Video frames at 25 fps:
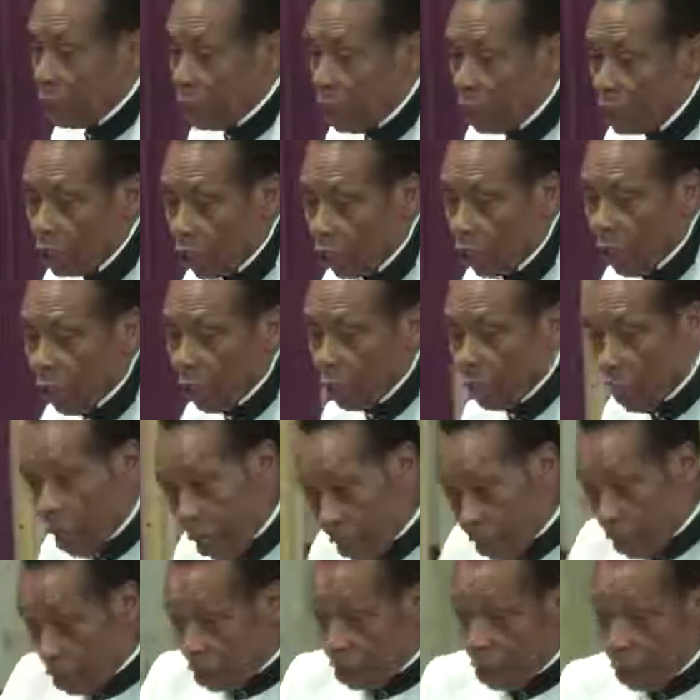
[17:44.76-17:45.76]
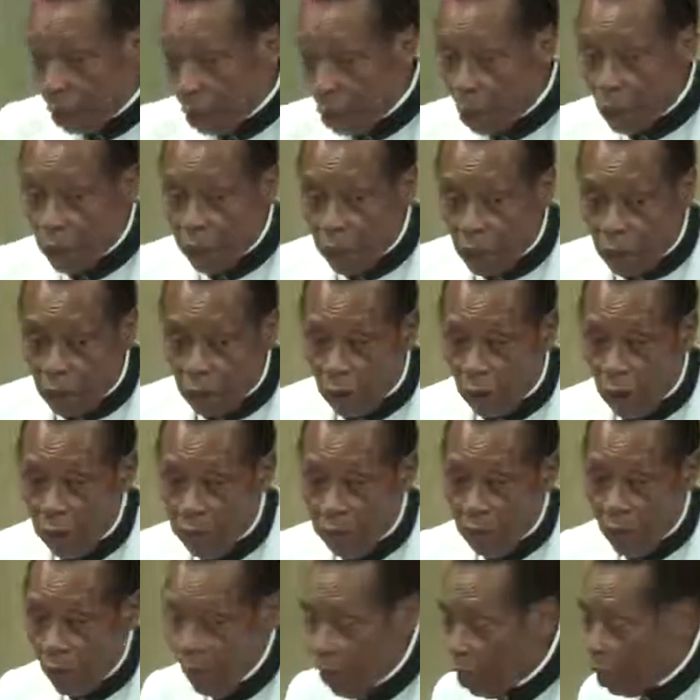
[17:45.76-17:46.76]
another man now, he's in New York
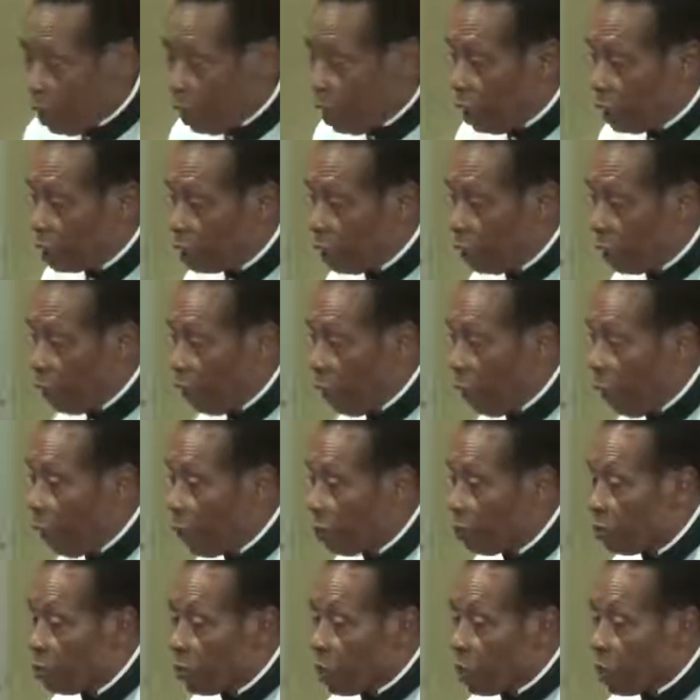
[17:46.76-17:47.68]
many years ago.